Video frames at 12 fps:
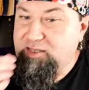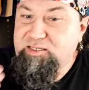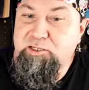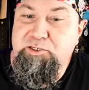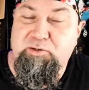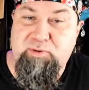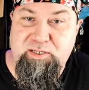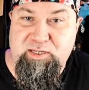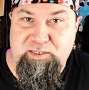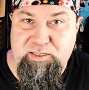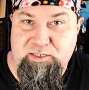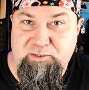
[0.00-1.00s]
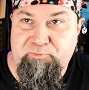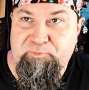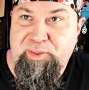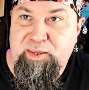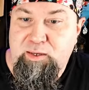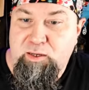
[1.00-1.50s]
Essentially what it does is,
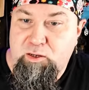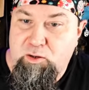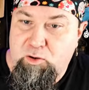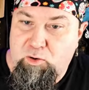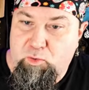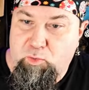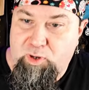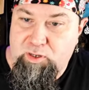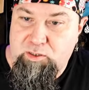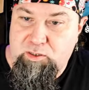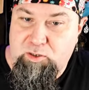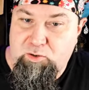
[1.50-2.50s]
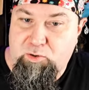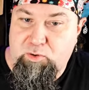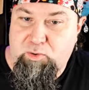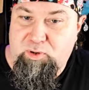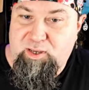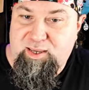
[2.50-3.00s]
when
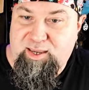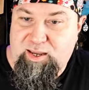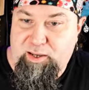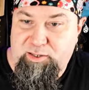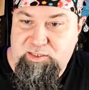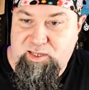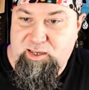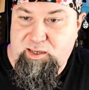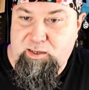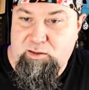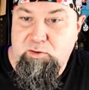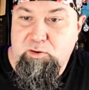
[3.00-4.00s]
you cast a